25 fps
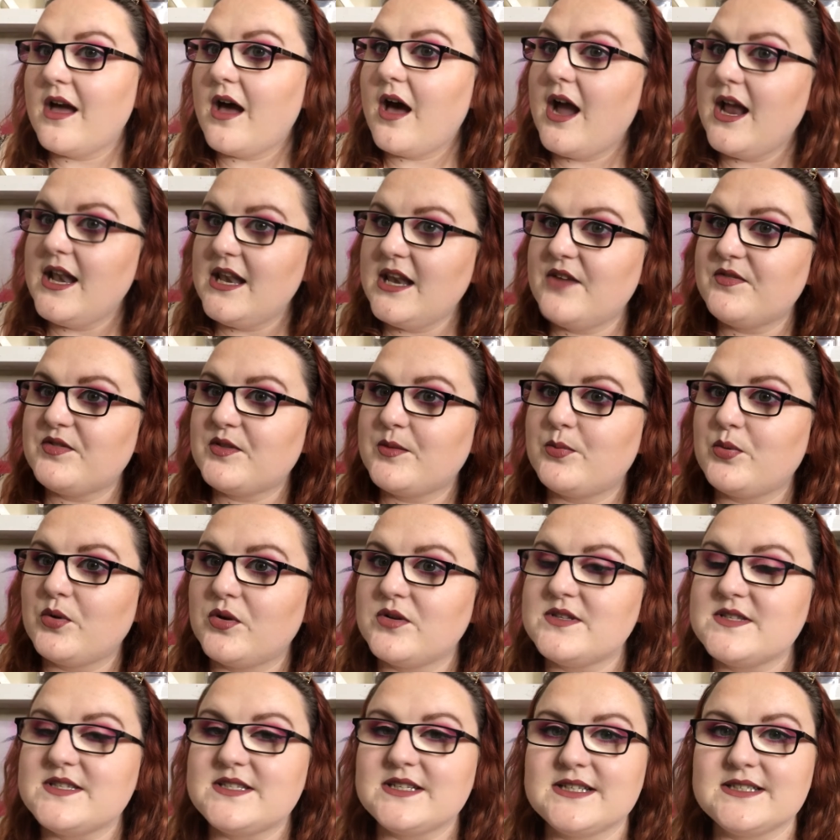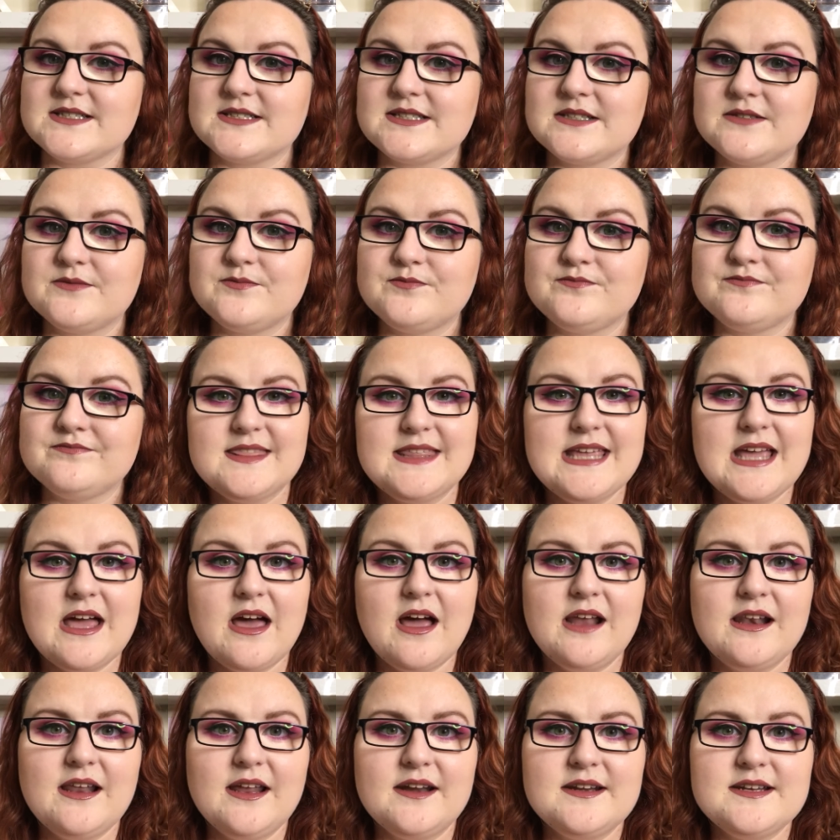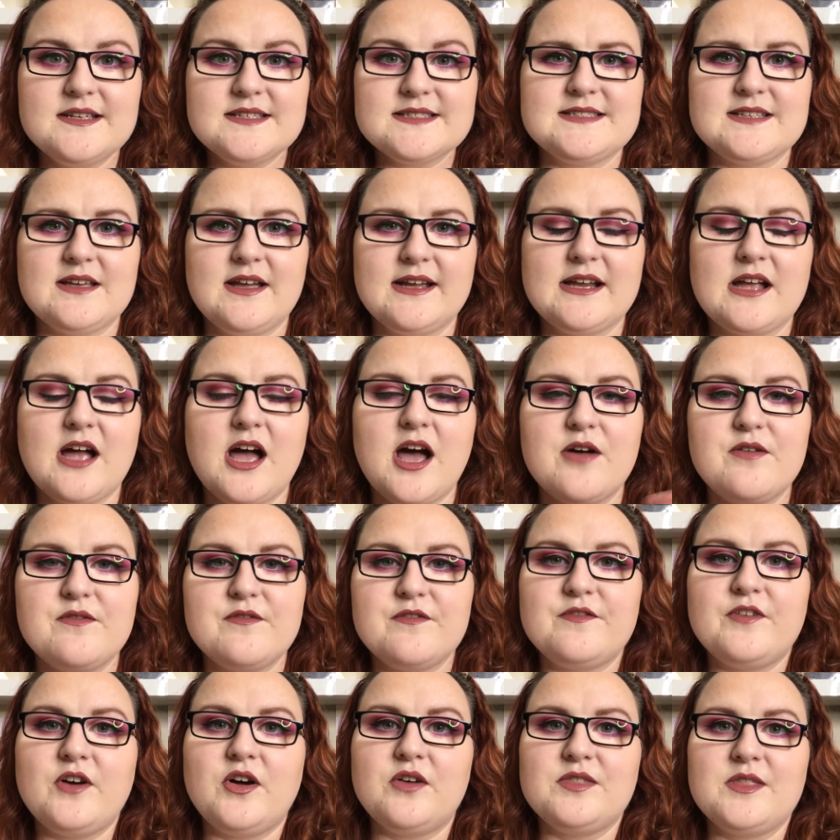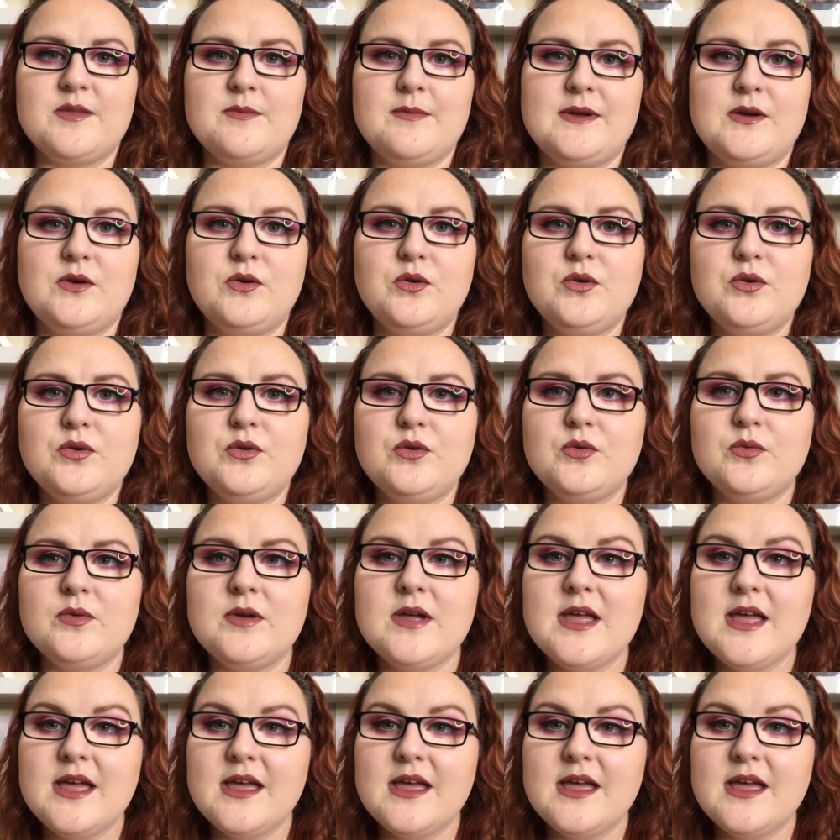I love the bronzers. The eyeliners, I can't fault them at all.